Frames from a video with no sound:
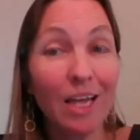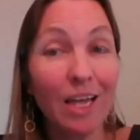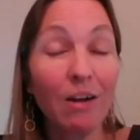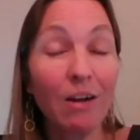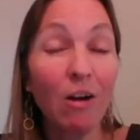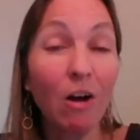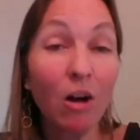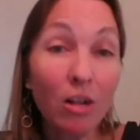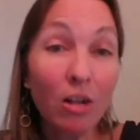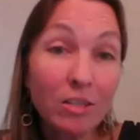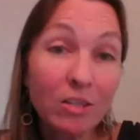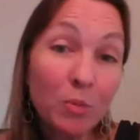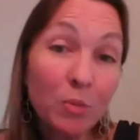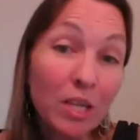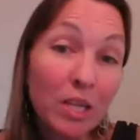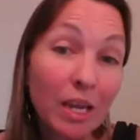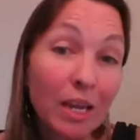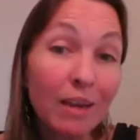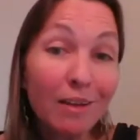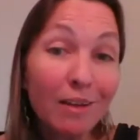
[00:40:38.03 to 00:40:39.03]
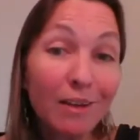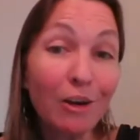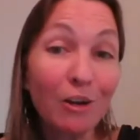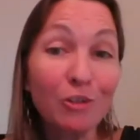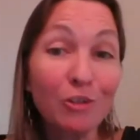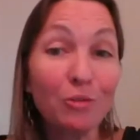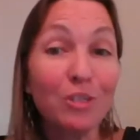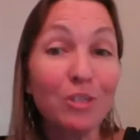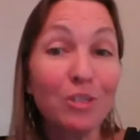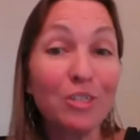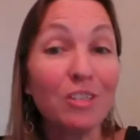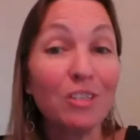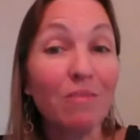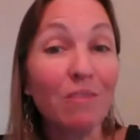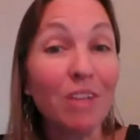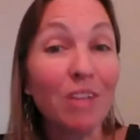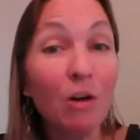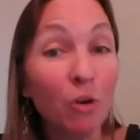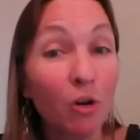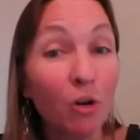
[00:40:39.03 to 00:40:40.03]
and ultimately characteristics
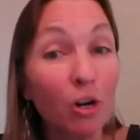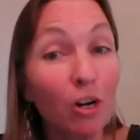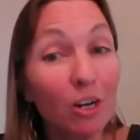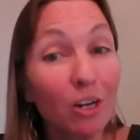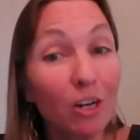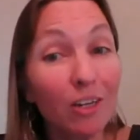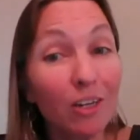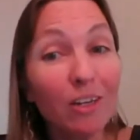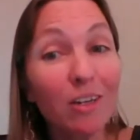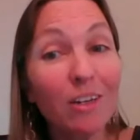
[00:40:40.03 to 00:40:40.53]
of the owner,